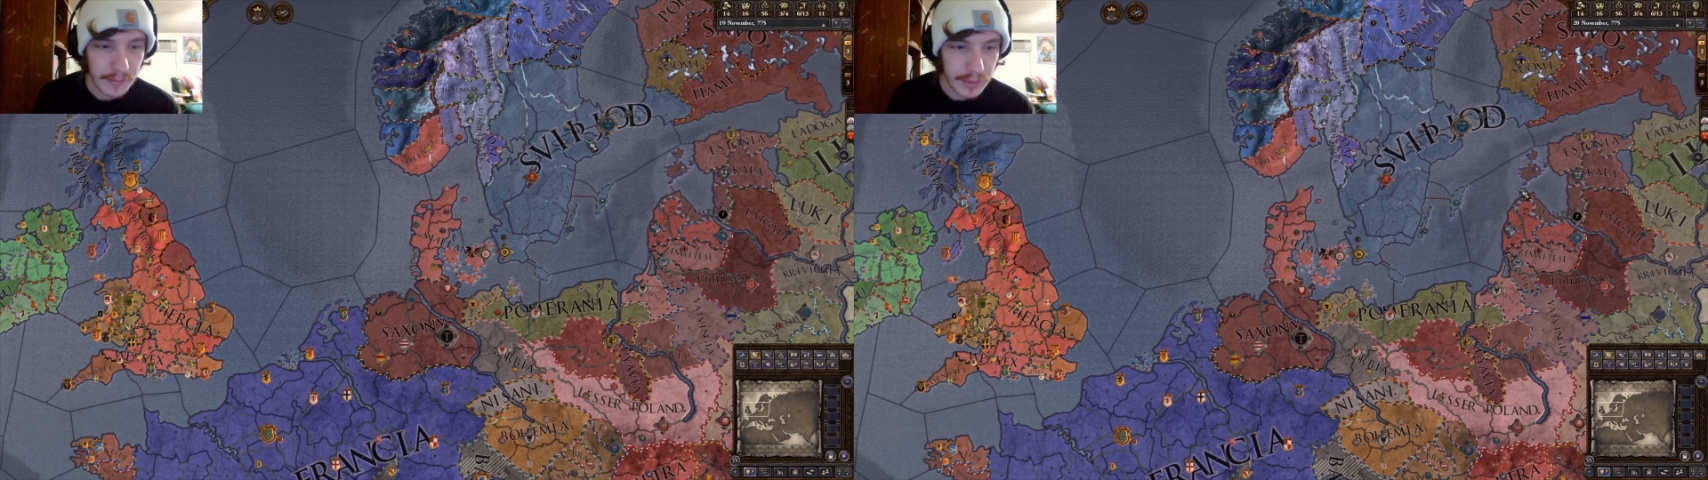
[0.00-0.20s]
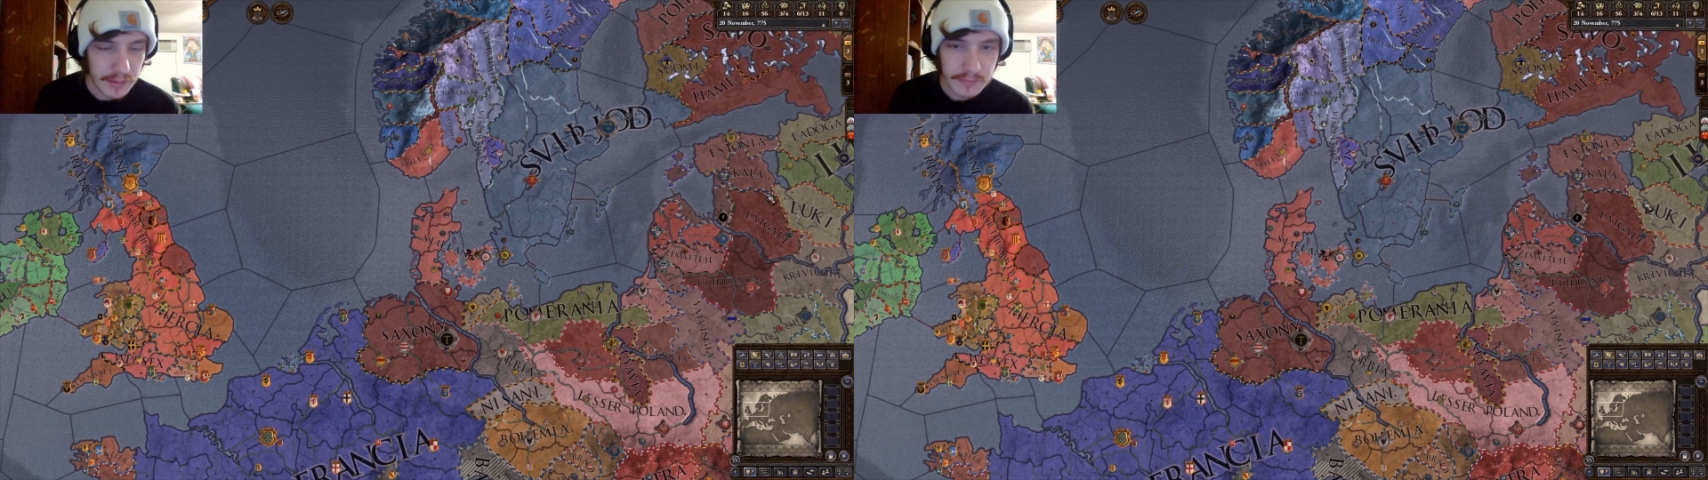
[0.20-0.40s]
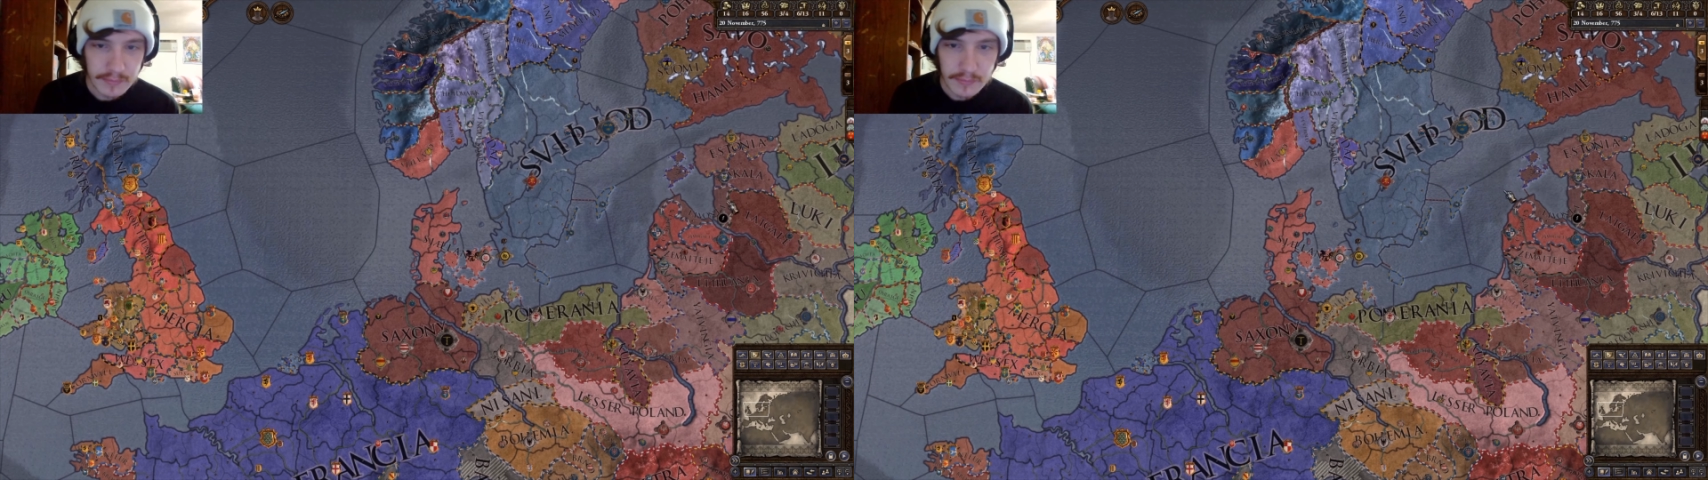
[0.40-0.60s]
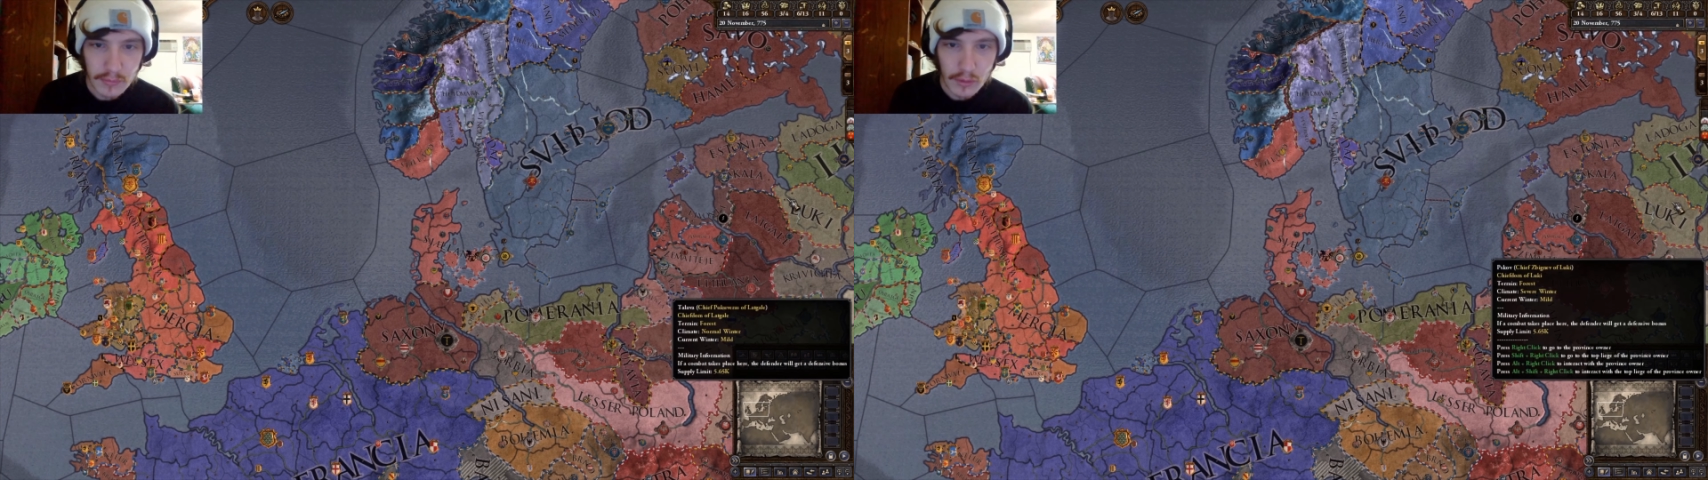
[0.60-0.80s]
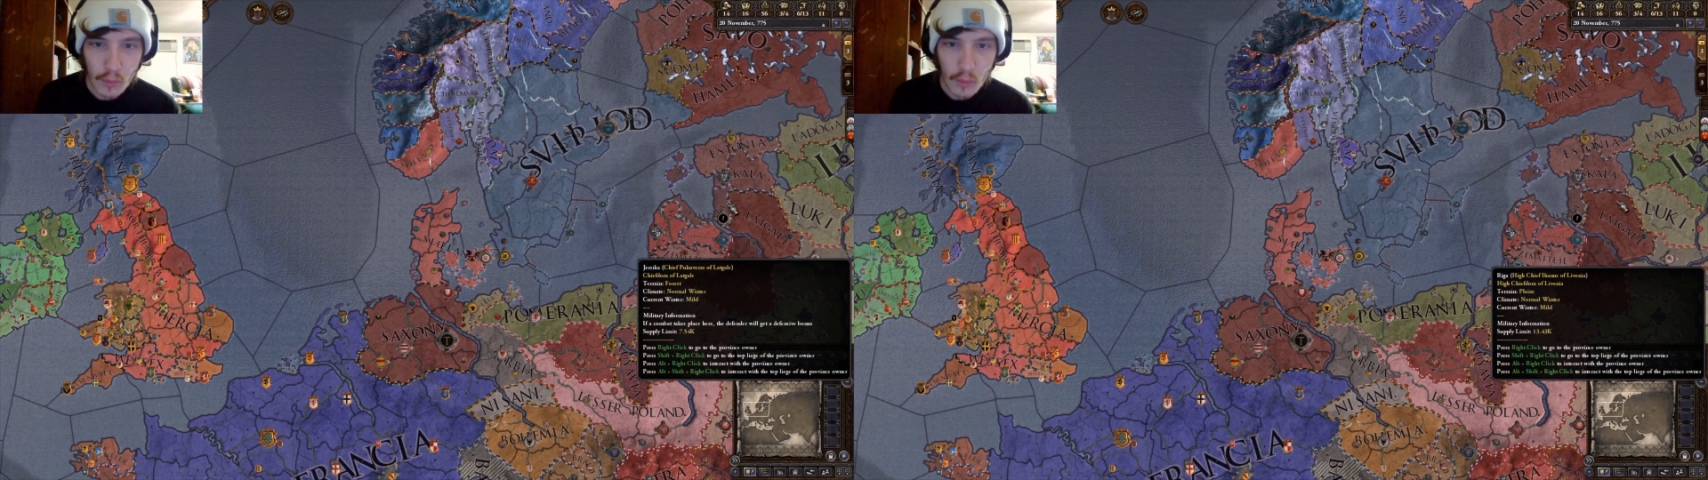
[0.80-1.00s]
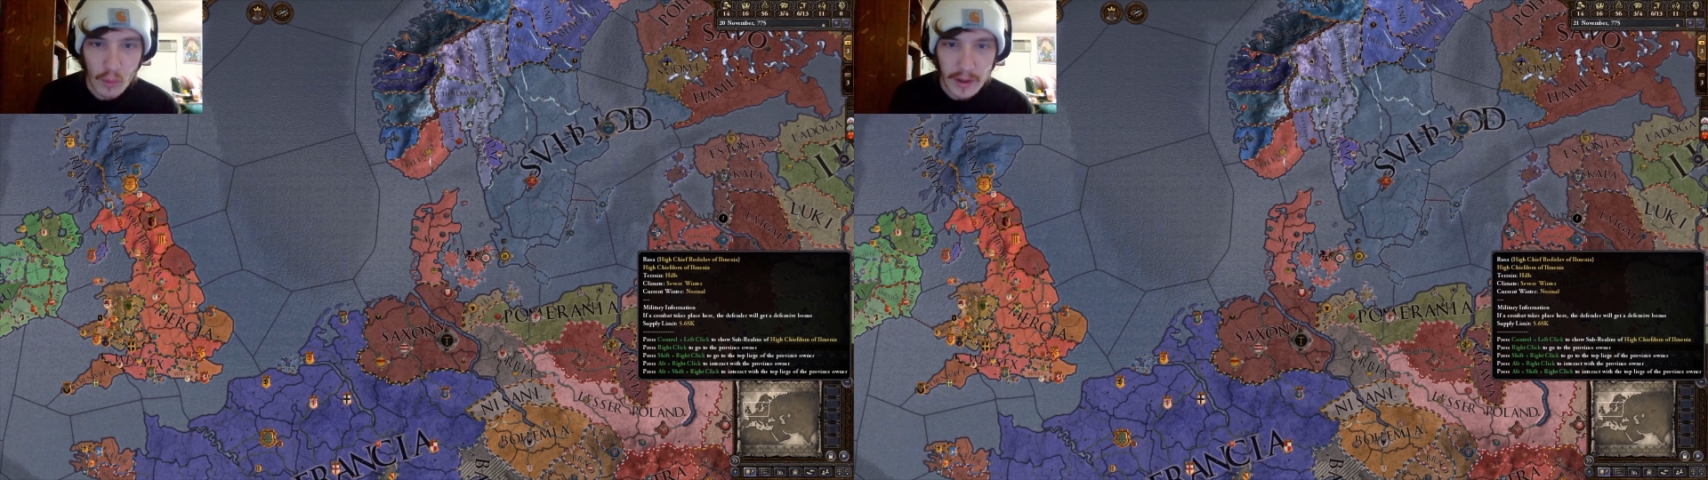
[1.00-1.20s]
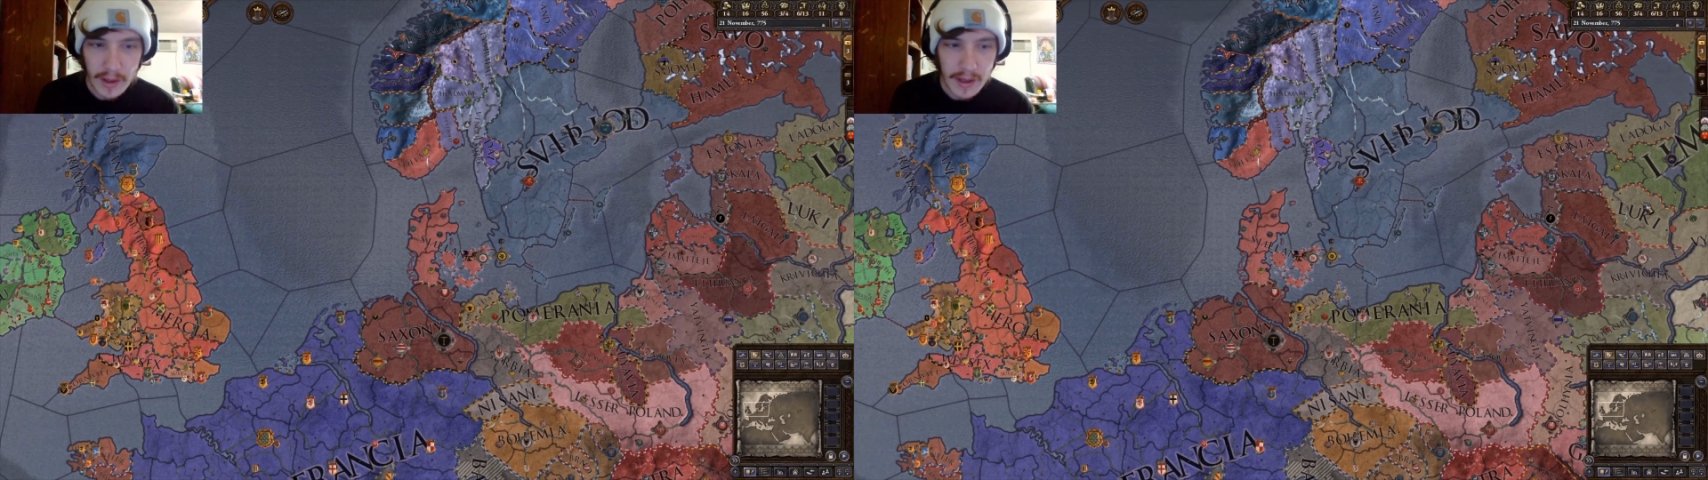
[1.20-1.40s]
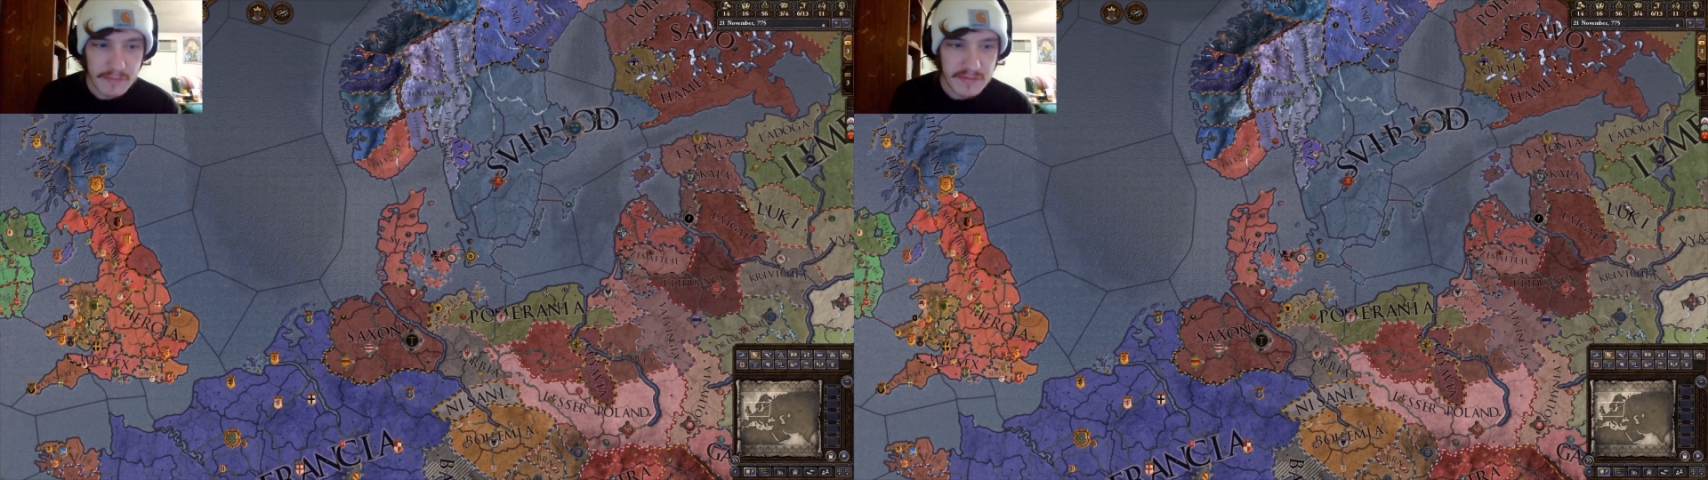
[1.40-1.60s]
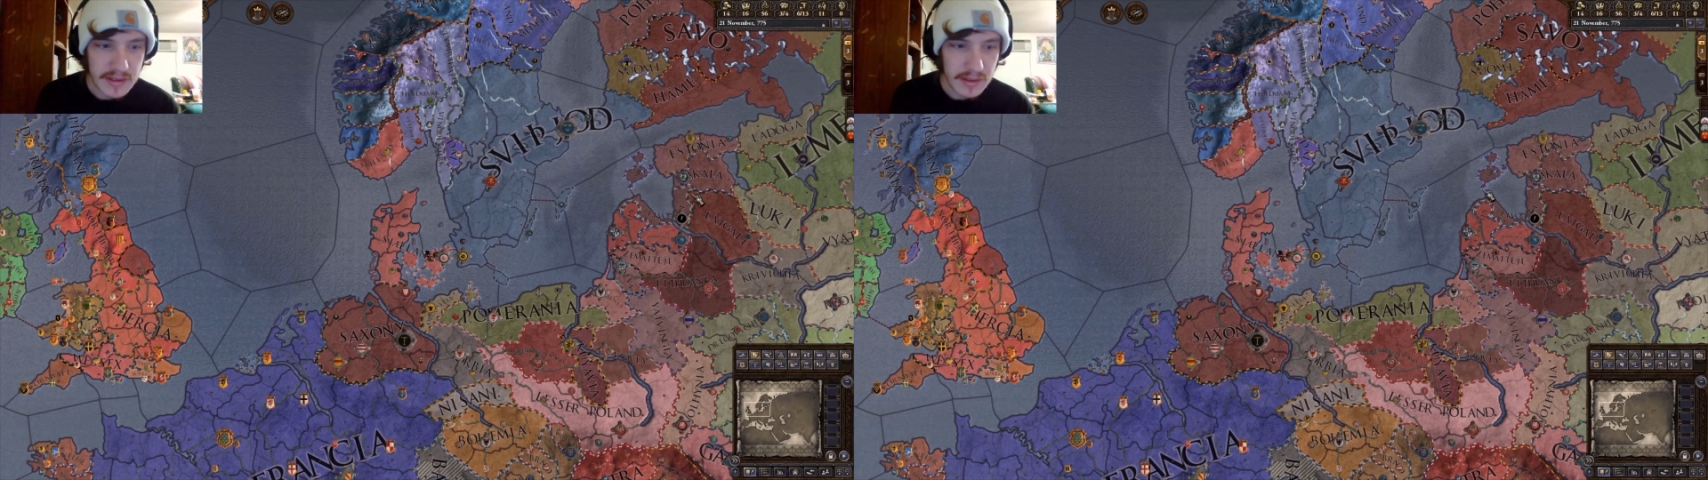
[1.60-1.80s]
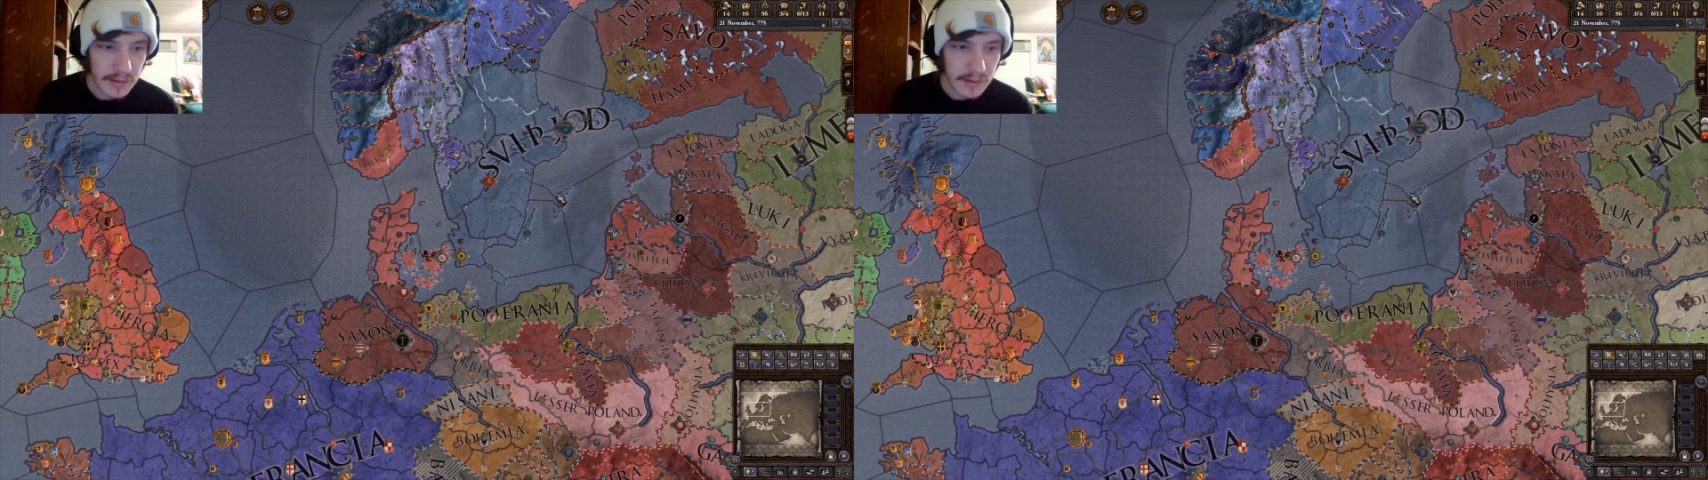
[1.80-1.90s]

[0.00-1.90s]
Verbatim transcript: but whatevs.